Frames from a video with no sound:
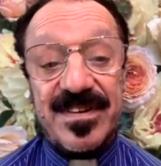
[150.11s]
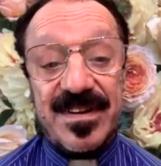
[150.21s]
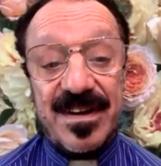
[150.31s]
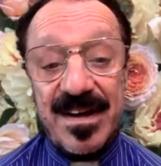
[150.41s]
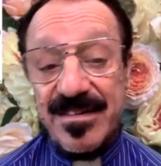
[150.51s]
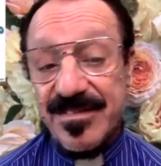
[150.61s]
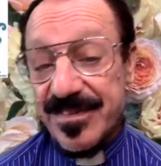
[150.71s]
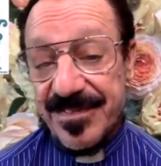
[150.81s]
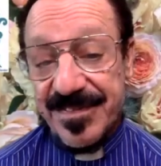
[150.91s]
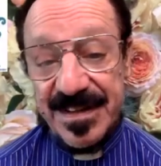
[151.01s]

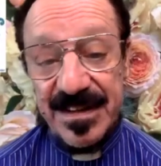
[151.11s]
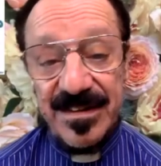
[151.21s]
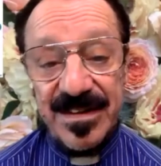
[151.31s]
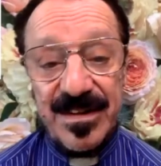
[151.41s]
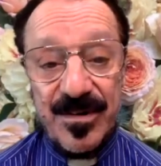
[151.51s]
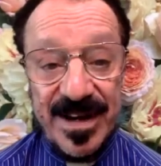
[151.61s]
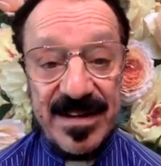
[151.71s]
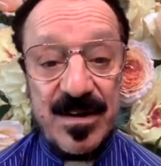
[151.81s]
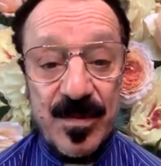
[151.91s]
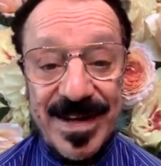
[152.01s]
unfulfilled in the great
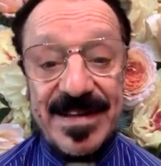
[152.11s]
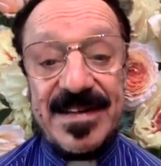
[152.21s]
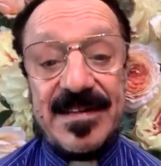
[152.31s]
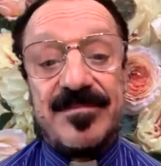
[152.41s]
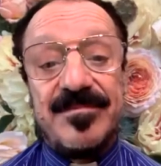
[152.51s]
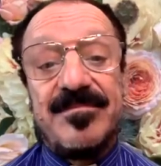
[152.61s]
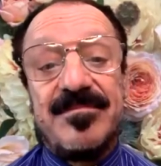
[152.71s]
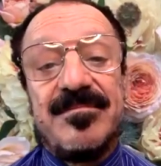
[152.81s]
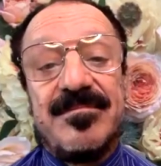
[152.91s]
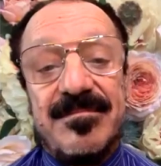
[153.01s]
awakening.
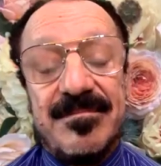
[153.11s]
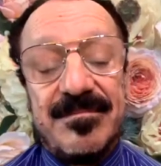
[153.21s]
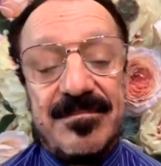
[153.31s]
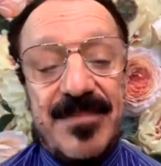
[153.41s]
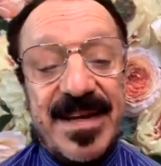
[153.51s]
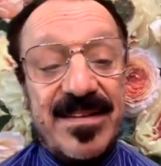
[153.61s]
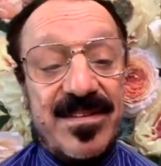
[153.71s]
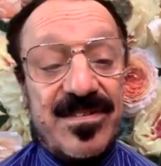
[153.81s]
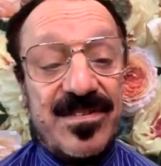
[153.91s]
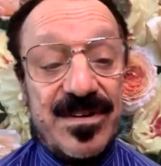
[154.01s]
Make
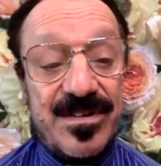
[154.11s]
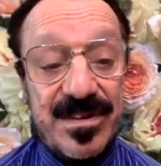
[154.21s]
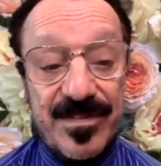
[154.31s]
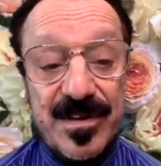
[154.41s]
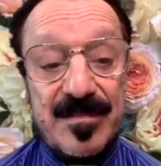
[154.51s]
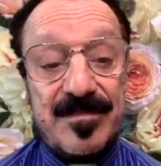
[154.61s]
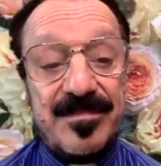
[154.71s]
this year different